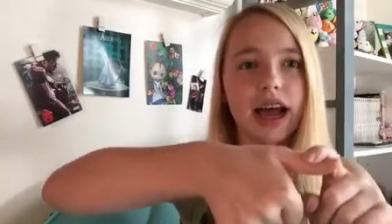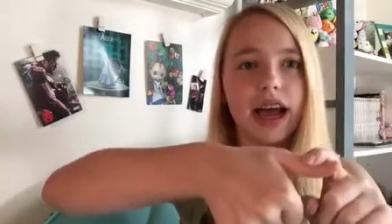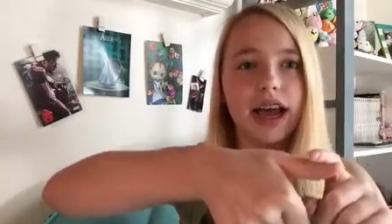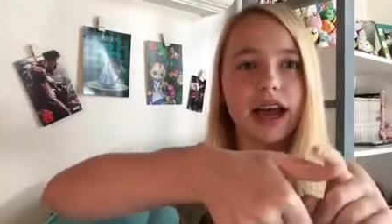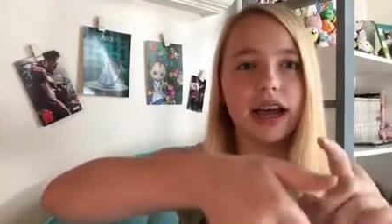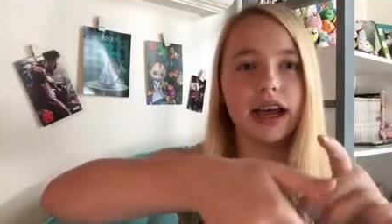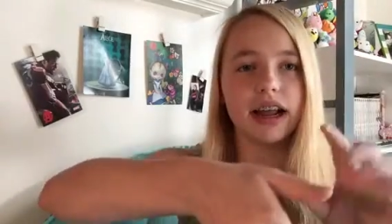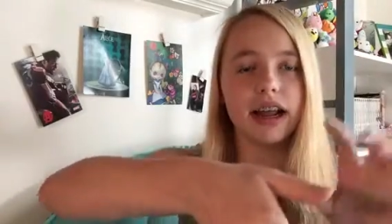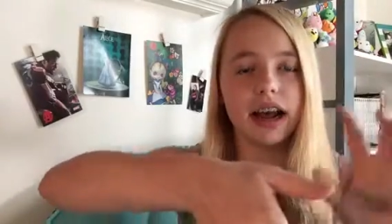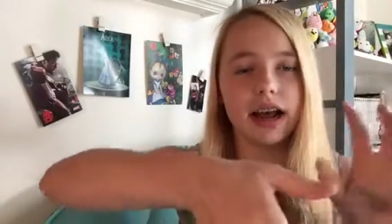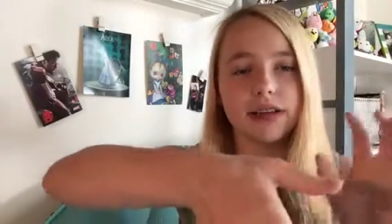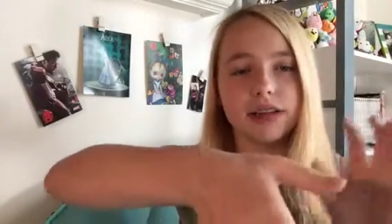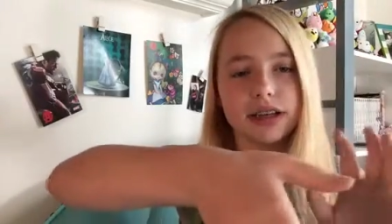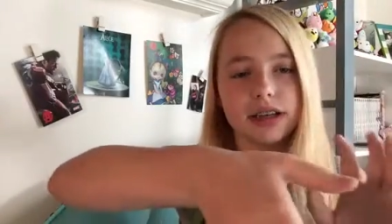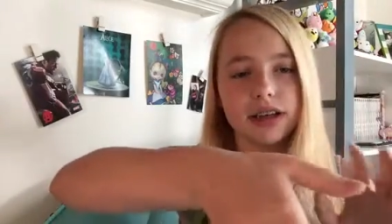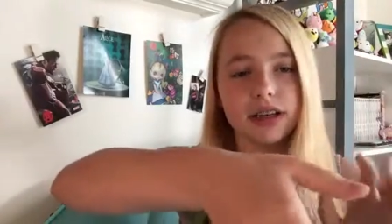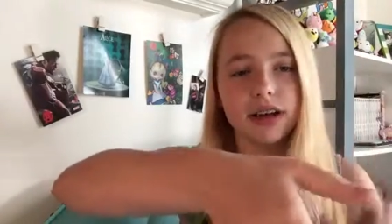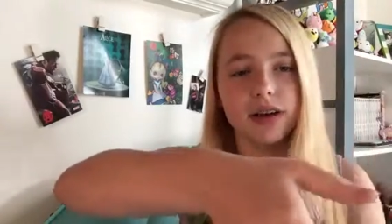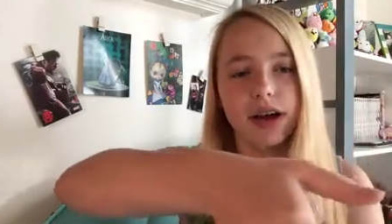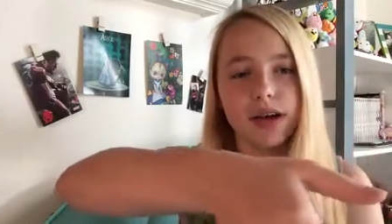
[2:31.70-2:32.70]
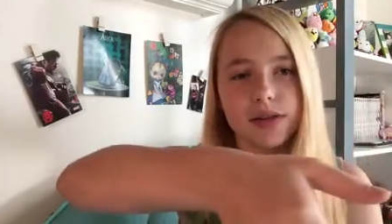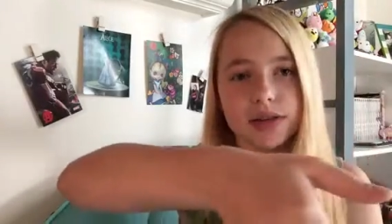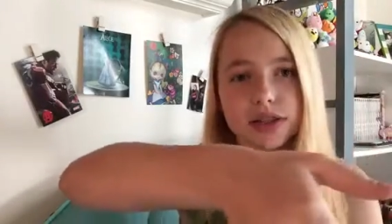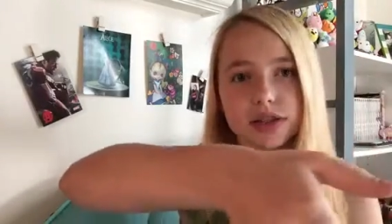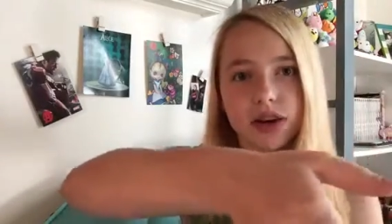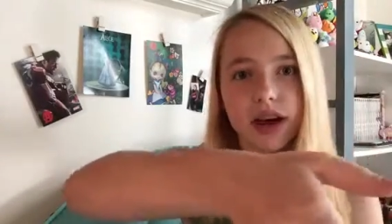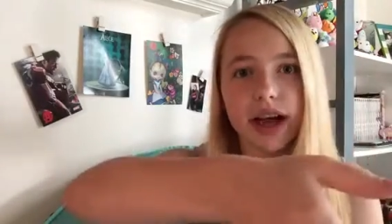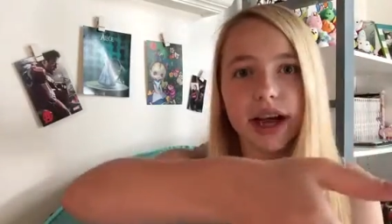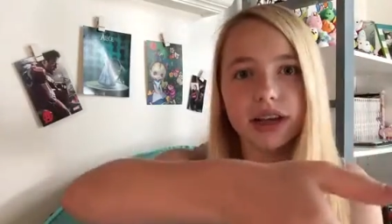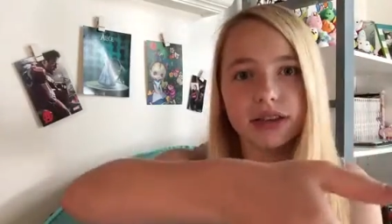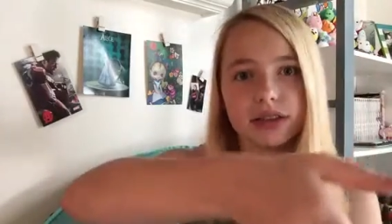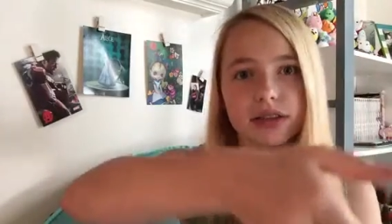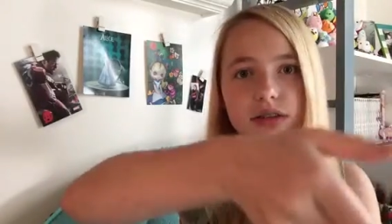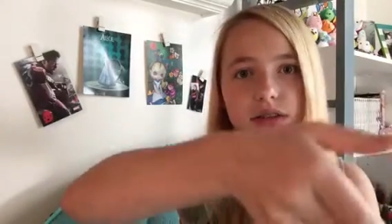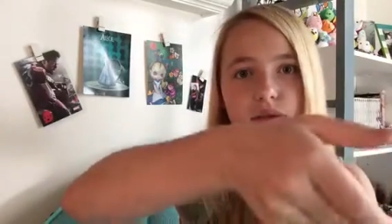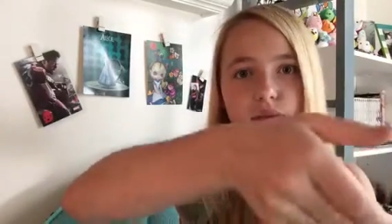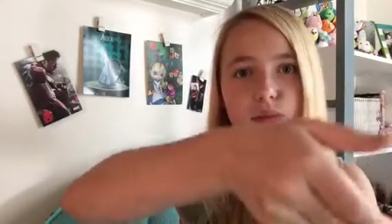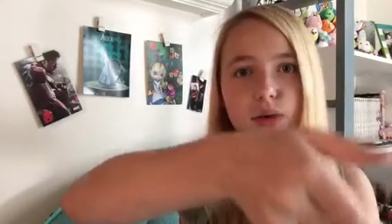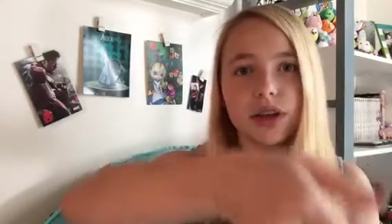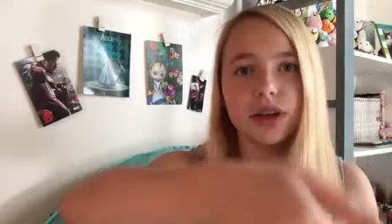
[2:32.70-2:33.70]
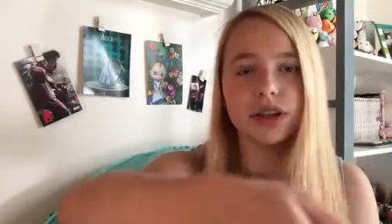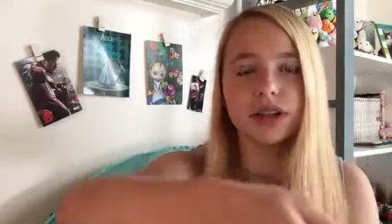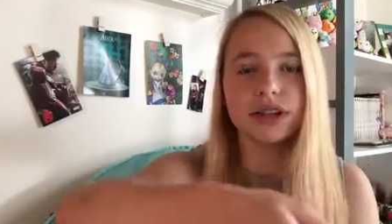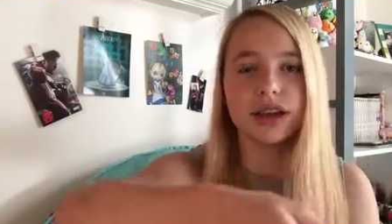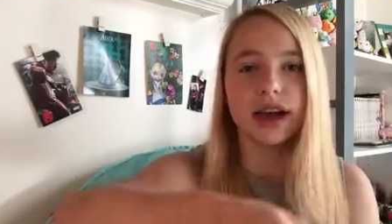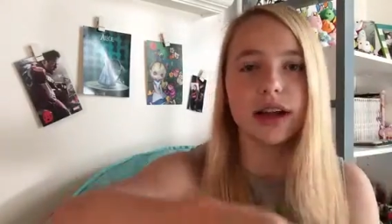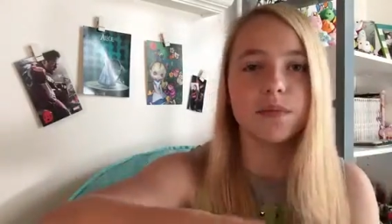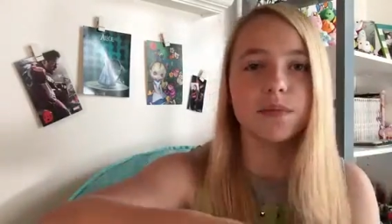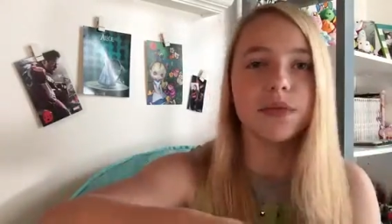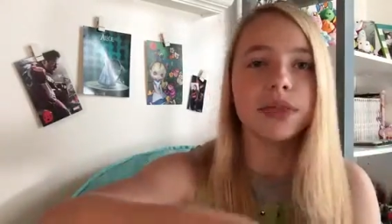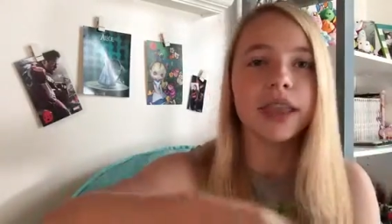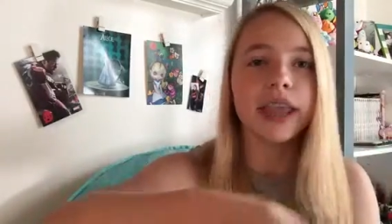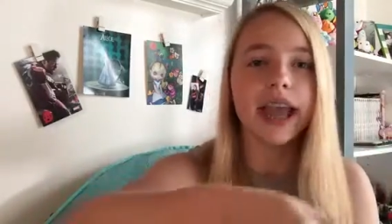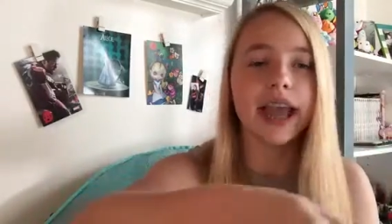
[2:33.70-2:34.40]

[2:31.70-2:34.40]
and I, you know, I was trying to pull it down.